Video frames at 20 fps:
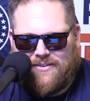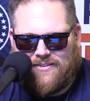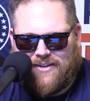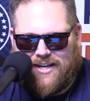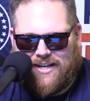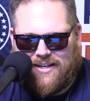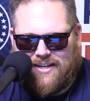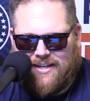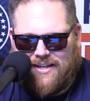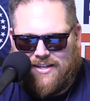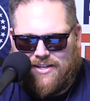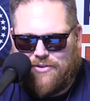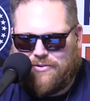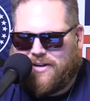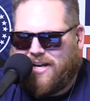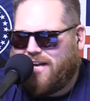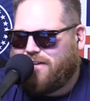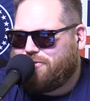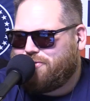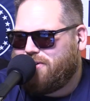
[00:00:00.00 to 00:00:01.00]
Like, you
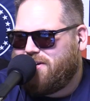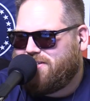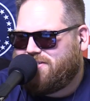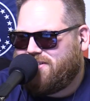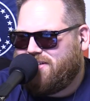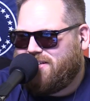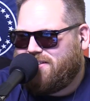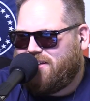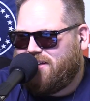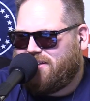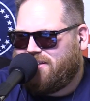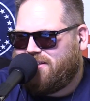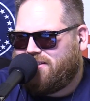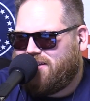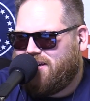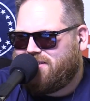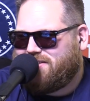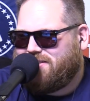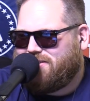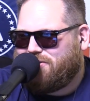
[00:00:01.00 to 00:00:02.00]
can't trust anything that
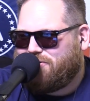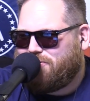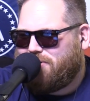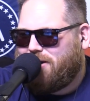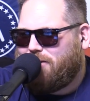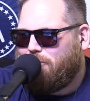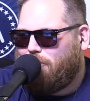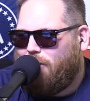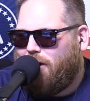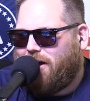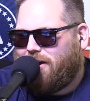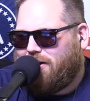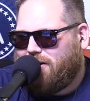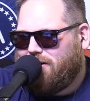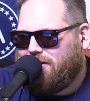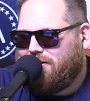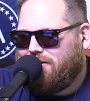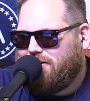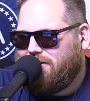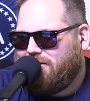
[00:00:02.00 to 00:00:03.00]
doesn't drink
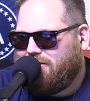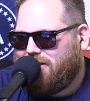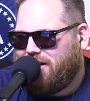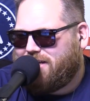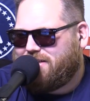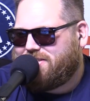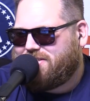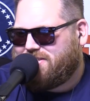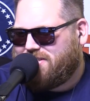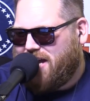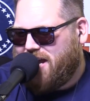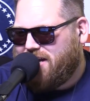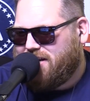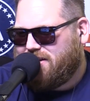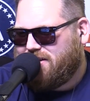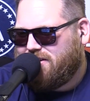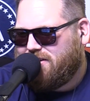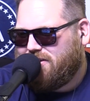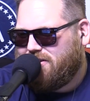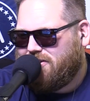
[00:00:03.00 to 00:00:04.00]
water. Like a
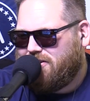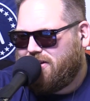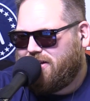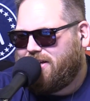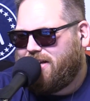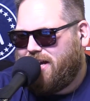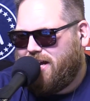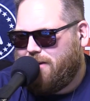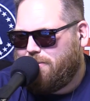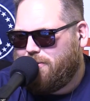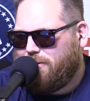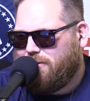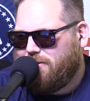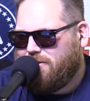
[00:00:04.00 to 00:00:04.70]
snake or a camel.